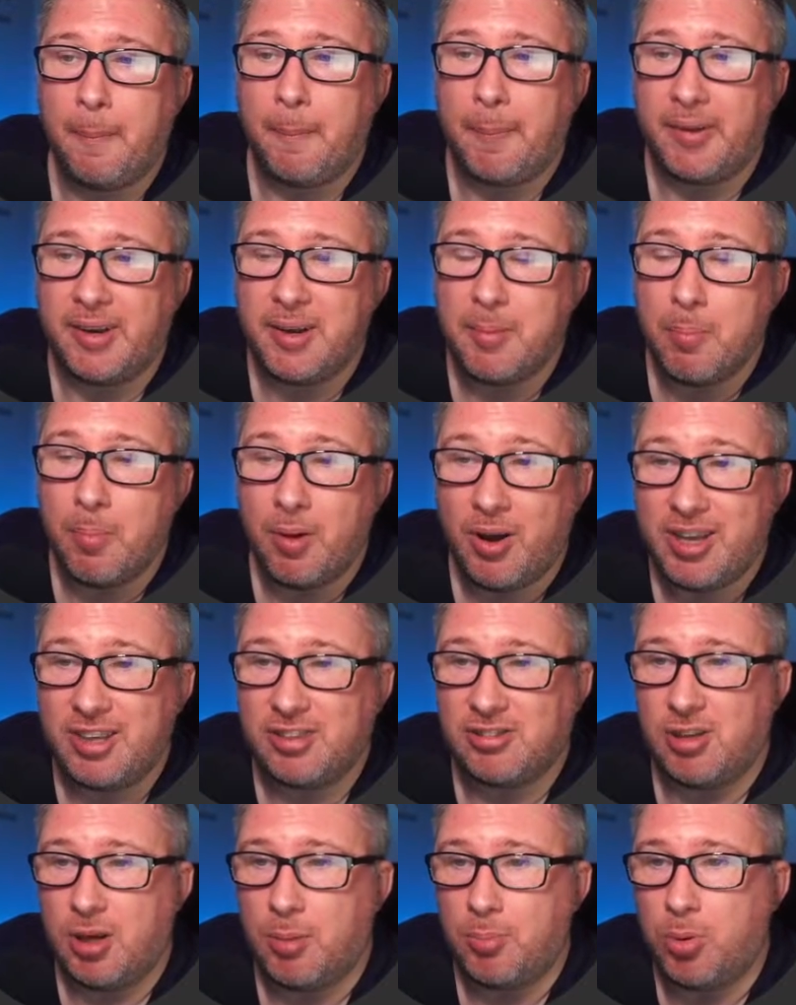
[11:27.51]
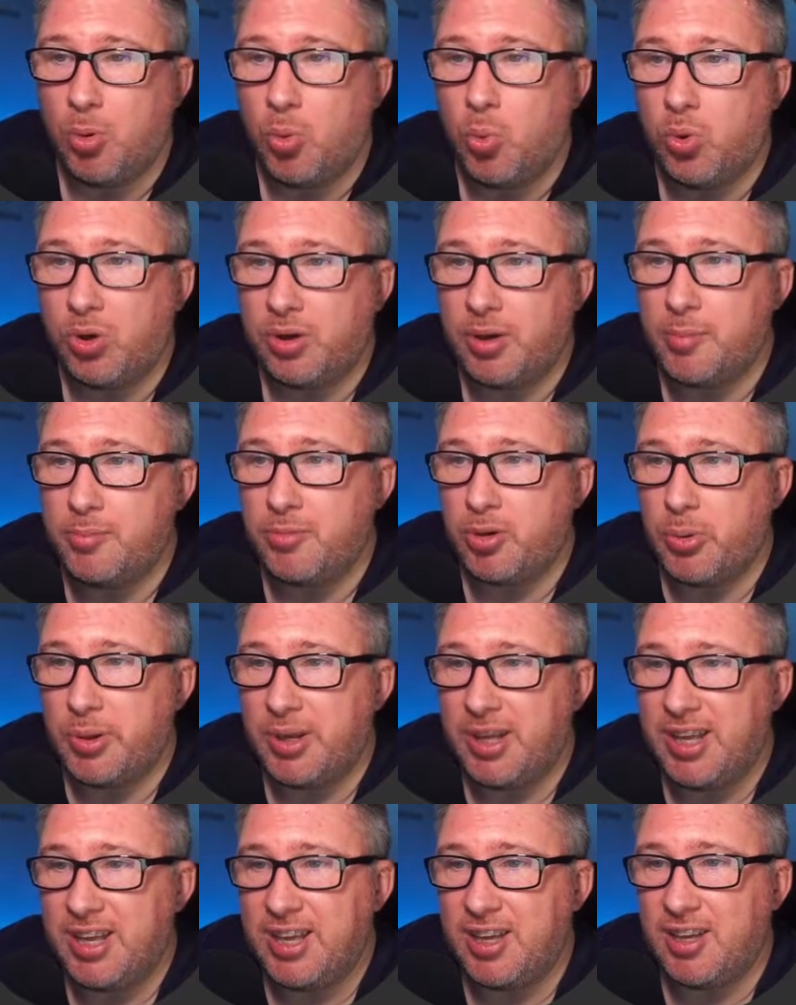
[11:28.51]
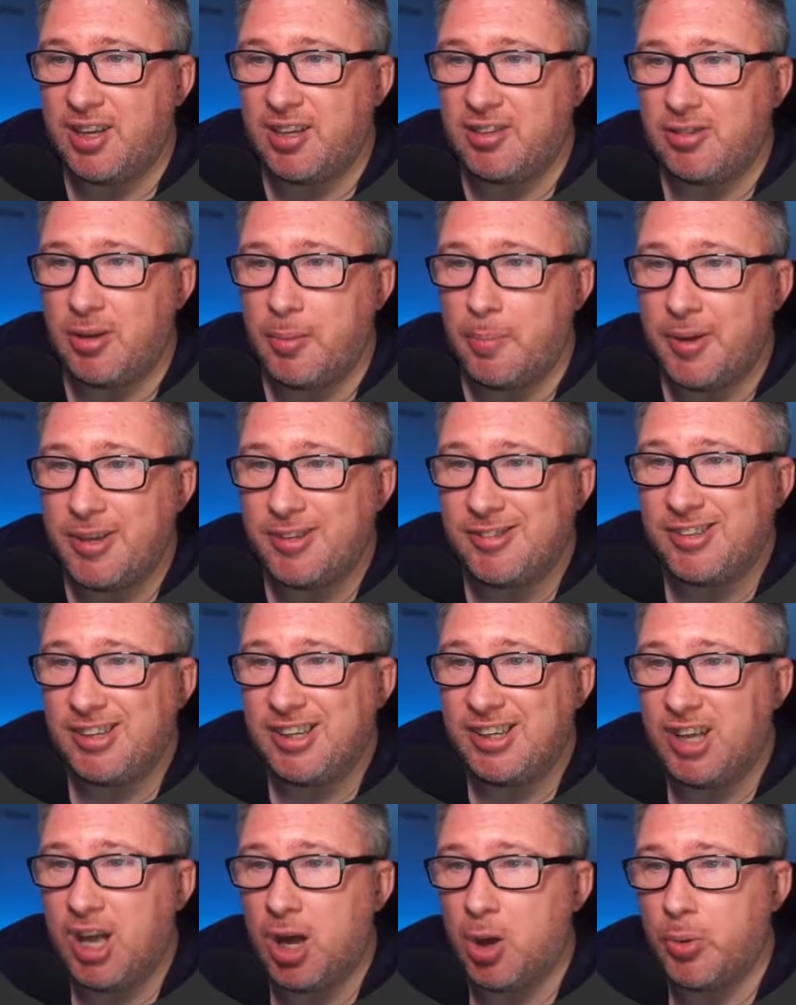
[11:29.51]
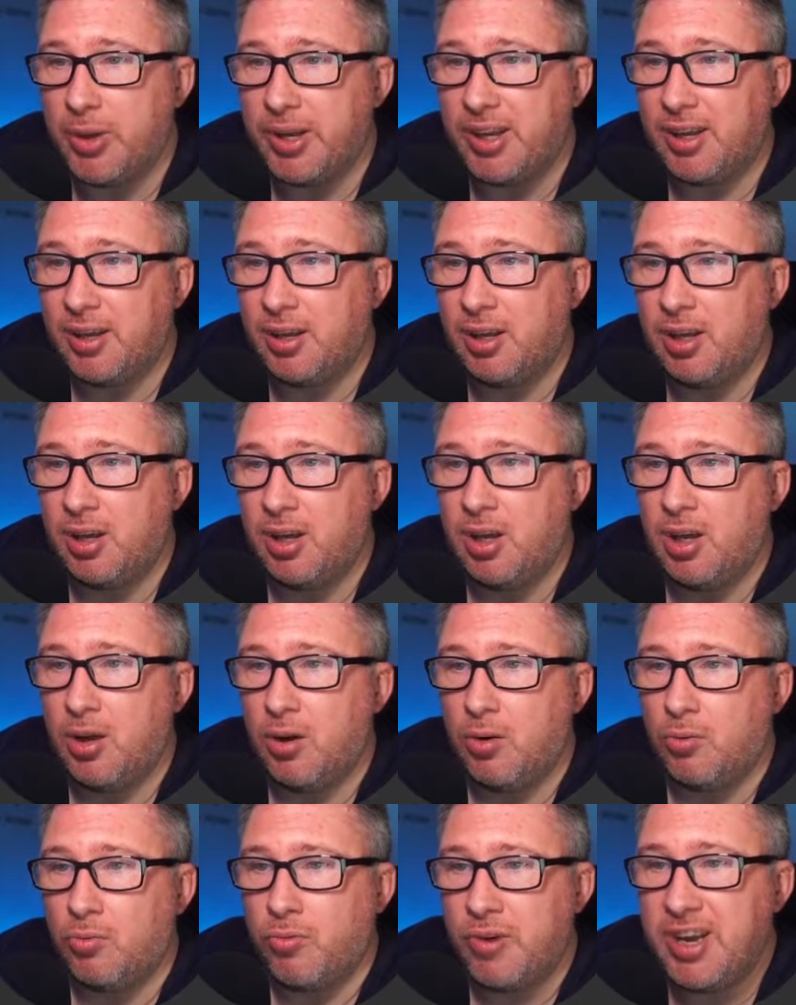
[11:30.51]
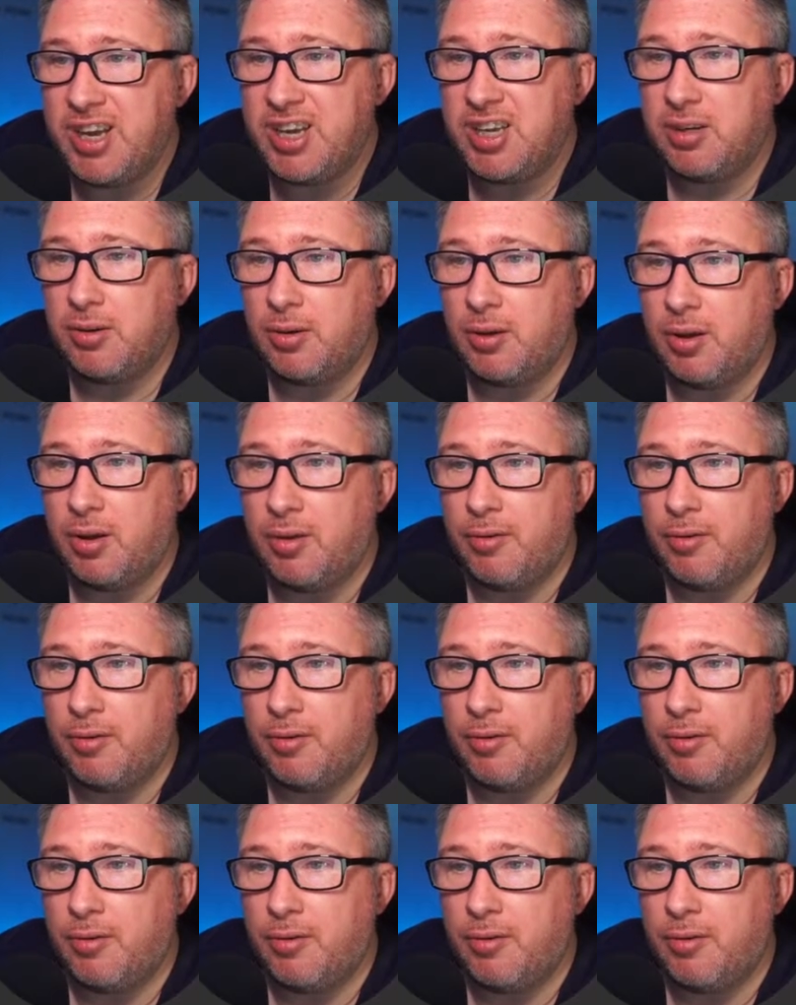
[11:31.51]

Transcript: But in my example, what I'm doing here is I'm basically going read